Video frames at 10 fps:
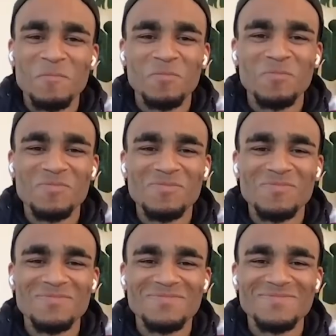
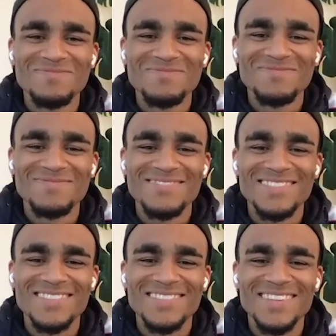
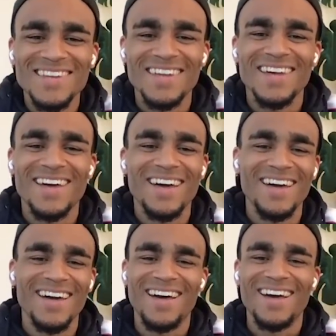
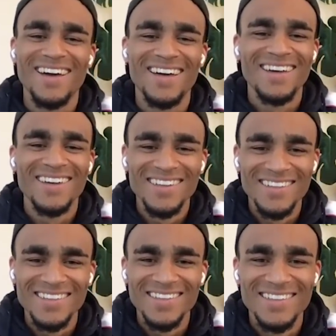
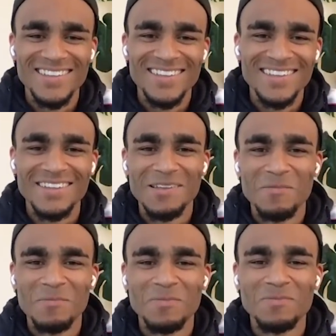
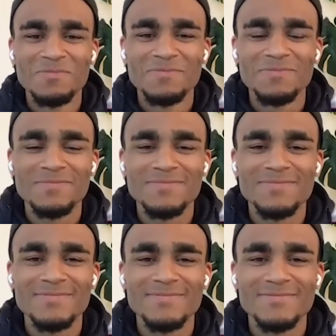This person isn't speaking.